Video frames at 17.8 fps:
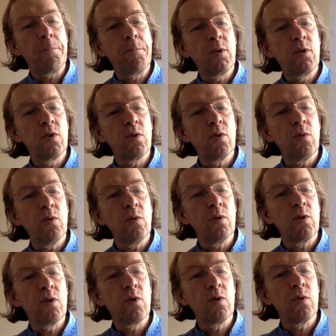
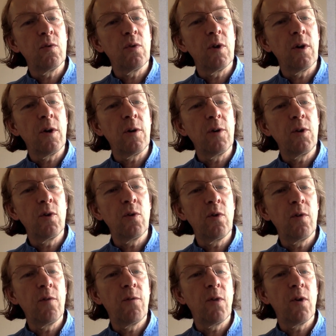to a
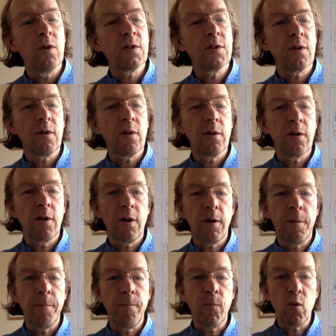
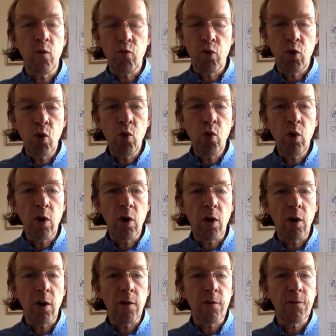universal rule
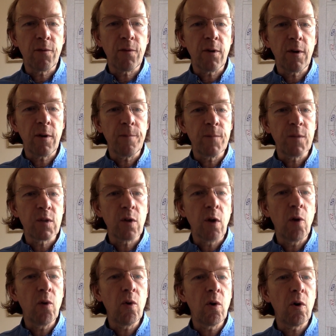of
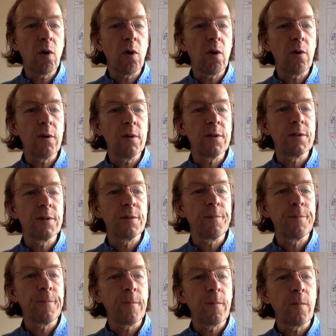so-called,
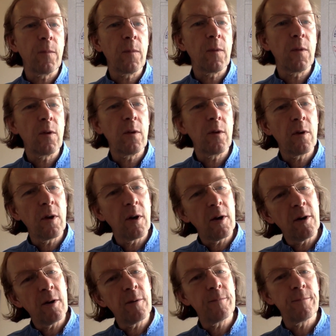
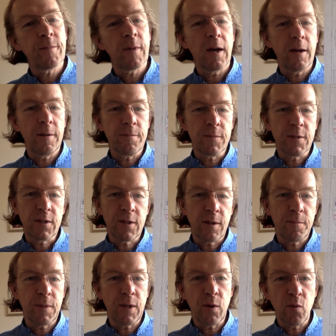I'm
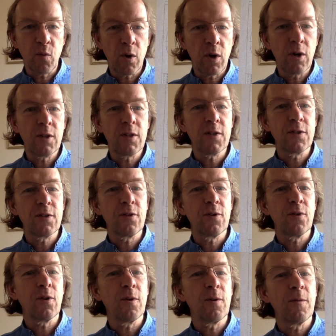skipping words,
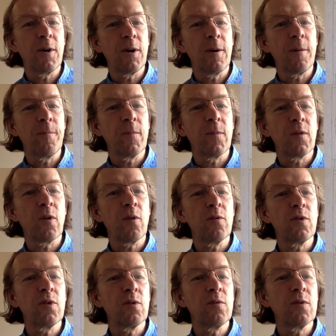
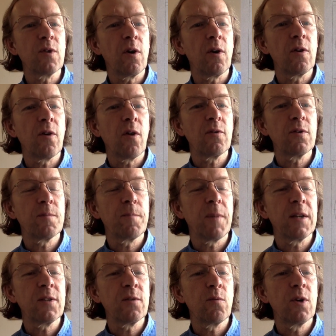don't use all those
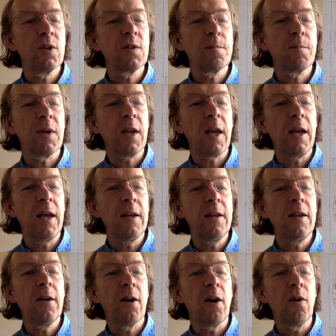buzzwords, but
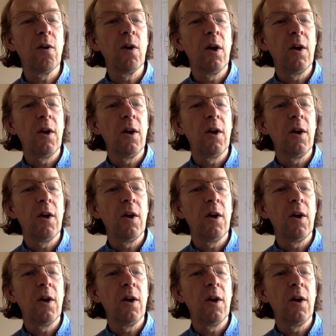anyhow,